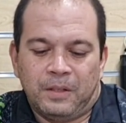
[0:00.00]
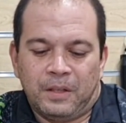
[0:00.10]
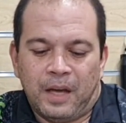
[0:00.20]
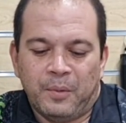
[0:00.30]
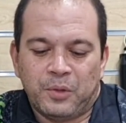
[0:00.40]

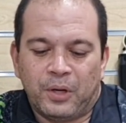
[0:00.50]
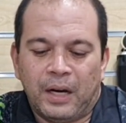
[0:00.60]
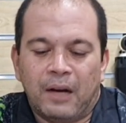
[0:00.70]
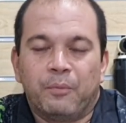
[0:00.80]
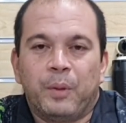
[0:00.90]
I'm sure a
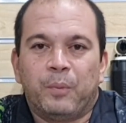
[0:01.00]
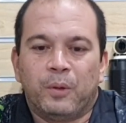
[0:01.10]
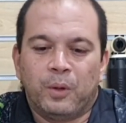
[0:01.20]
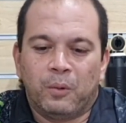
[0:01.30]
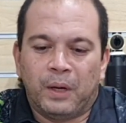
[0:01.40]
lot of people
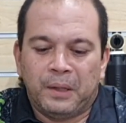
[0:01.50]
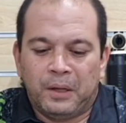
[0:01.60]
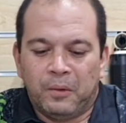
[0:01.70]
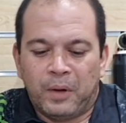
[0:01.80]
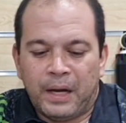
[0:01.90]
will
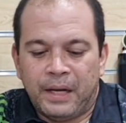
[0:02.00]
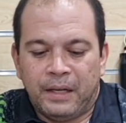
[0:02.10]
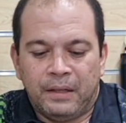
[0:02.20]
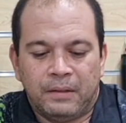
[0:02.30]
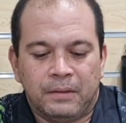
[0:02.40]
wonder why
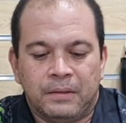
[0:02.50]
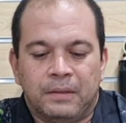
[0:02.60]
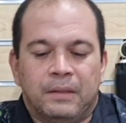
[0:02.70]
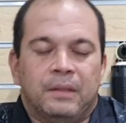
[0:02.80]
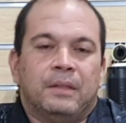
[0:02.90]

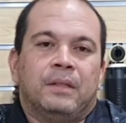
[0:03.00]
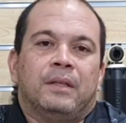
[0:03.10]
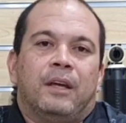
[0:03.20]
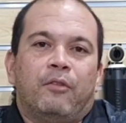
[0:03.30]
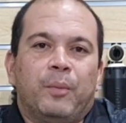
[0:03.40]

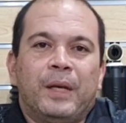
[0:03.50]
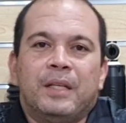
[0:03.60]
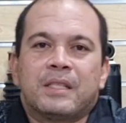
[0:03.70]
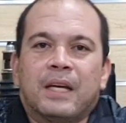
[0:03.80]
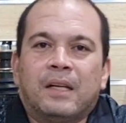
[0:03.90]
everybody
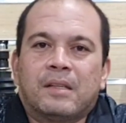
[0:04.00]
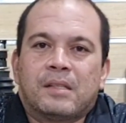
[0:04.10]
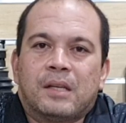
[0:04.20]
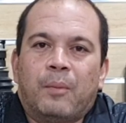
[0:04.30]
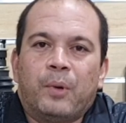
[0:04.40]
sells
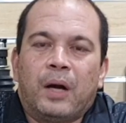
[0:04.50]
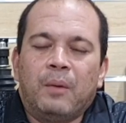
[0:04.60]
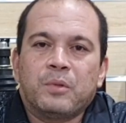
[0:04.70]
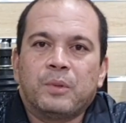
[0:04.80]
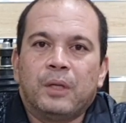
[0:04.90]
upper
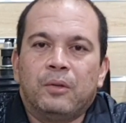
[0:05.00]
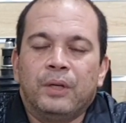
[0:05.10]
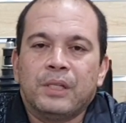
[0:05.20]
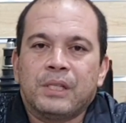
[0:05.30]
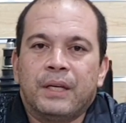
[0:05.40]
arms with a
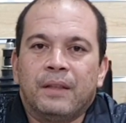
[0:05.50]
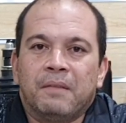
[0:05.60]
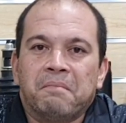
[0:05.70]
2-inch kit.